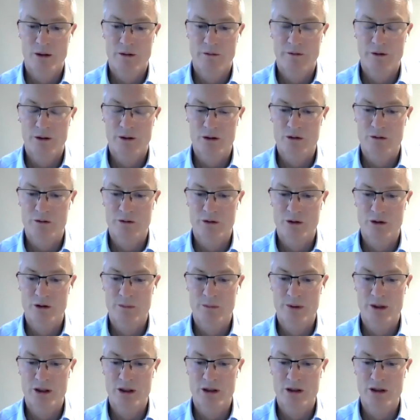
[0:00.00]
fossil
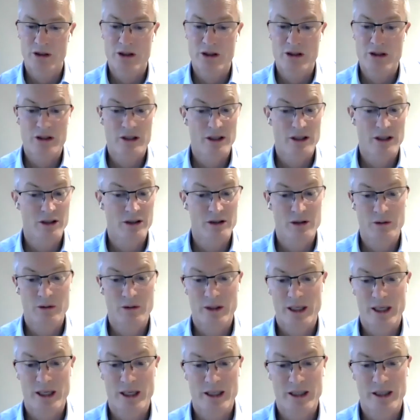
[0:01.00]
fuel producers aren't
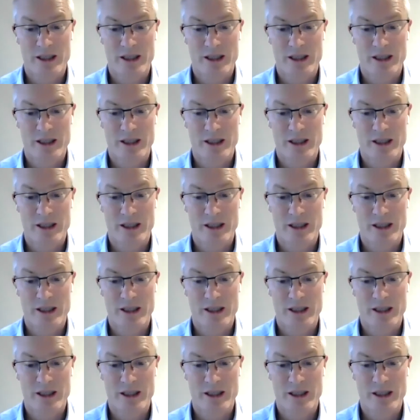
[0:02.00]
doing